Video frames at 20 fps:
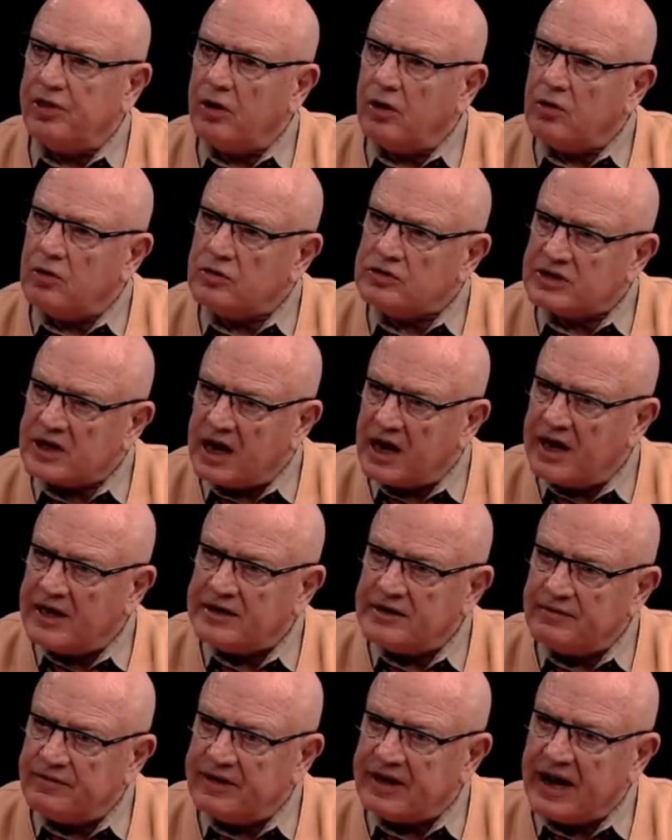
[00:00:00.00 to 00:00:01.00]
those
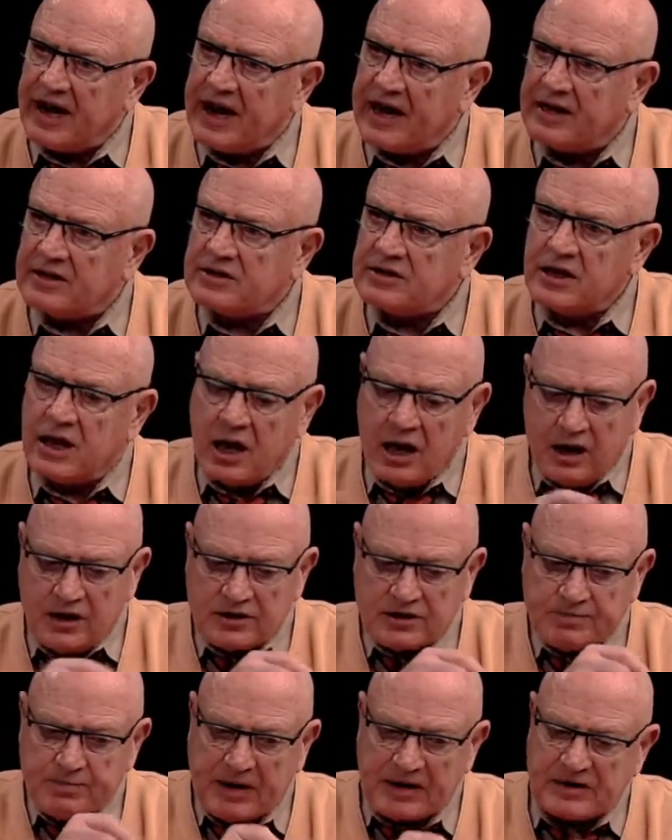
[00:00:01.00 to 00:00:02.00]
kinds of accounts,
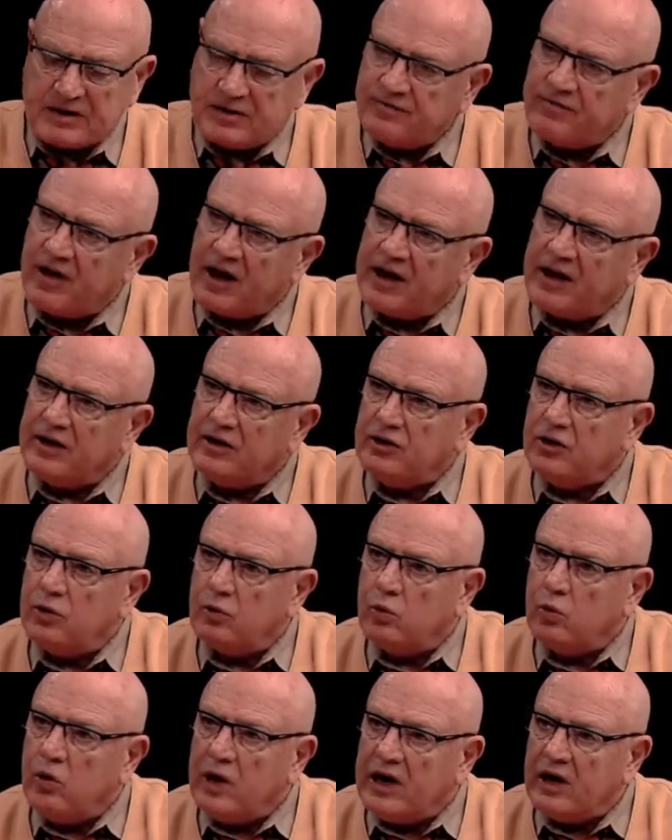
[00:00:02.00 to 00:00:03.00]
specify in your
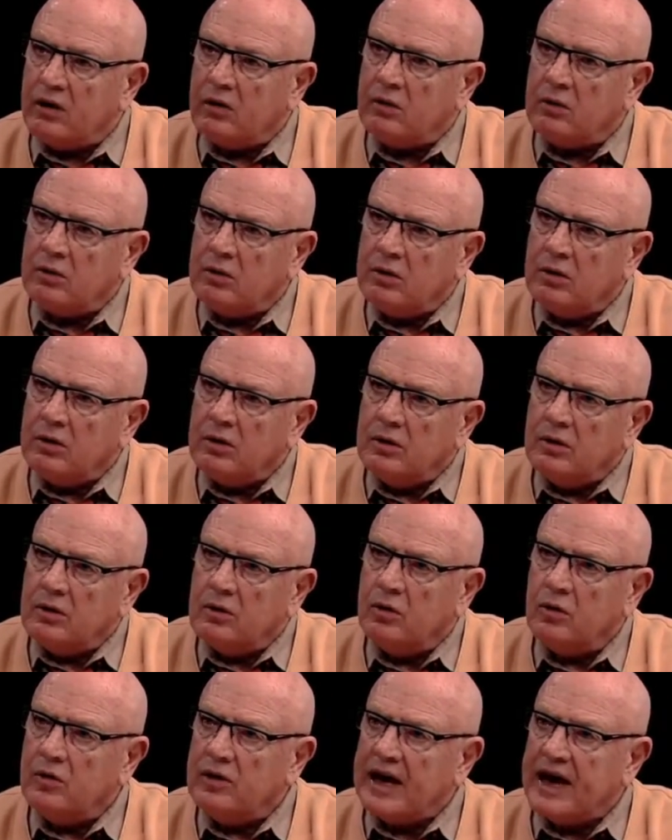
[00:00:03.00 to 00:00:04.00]
will
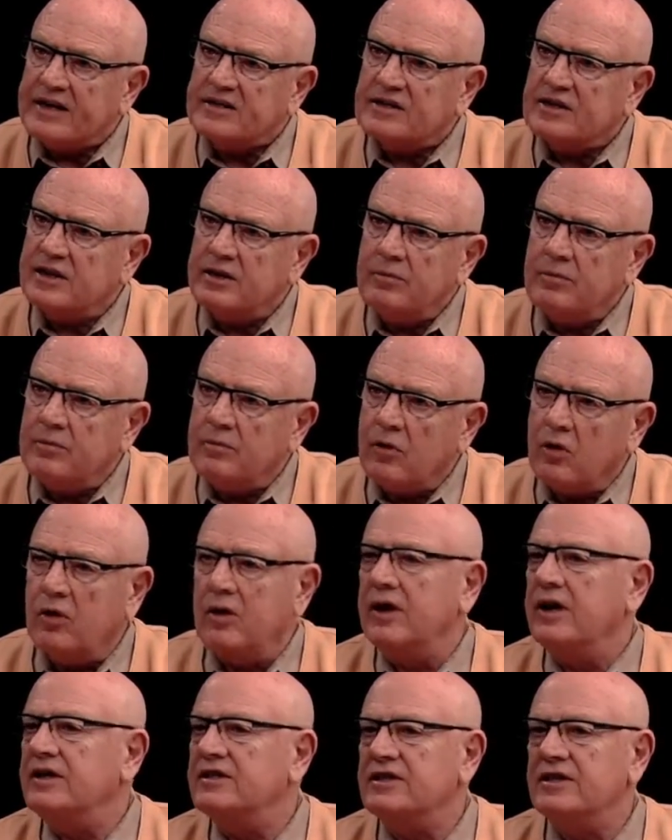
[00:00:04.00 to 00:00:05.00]
who gets them? Or is